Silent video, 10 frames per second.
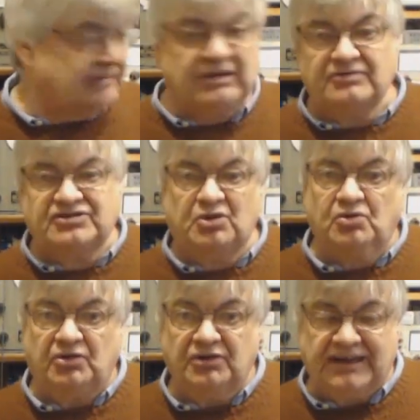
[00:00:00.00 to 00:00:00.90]
he won't
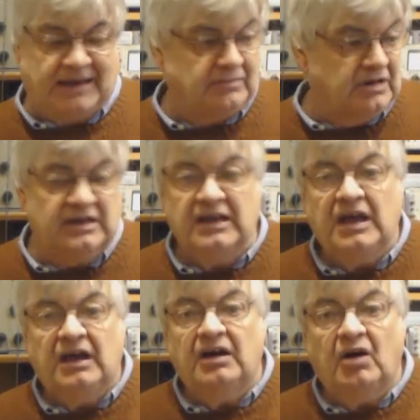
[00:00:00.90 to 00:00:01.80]
talk on camera.
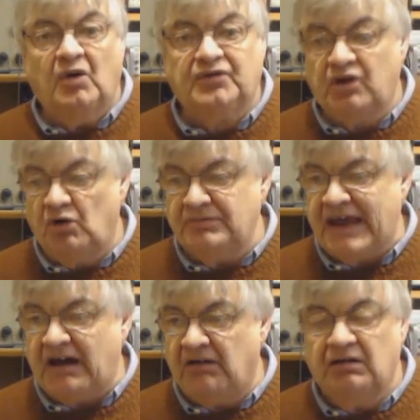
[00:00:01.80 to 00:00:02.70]
Ofcom
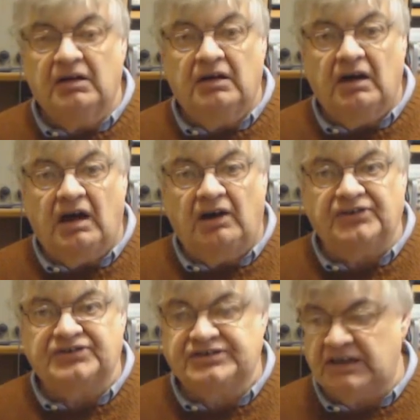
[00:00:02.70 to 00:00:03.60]
now
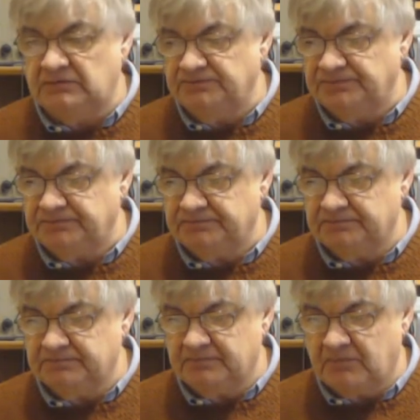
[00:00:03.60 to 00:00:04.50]

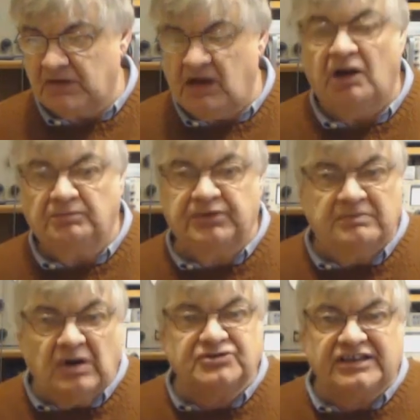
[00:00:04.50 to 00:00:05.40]
aren't
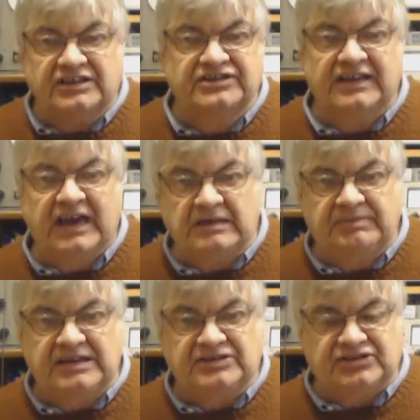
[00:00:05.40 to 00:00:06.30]
promoting
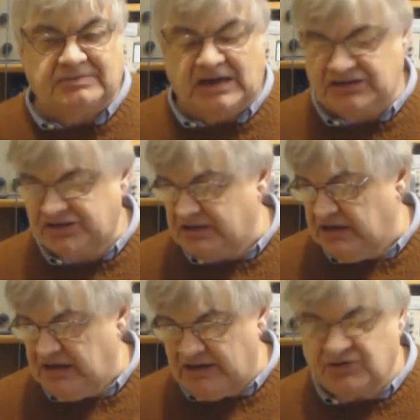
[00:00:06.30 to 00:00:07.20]
DAB so much.
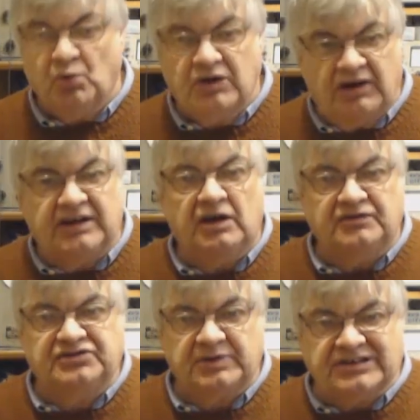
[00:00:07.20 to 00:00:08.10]
It's all going
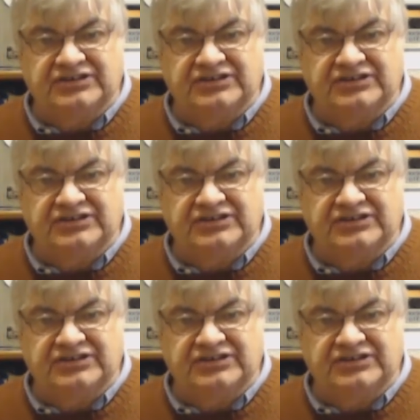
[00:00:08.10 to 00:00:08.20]
over to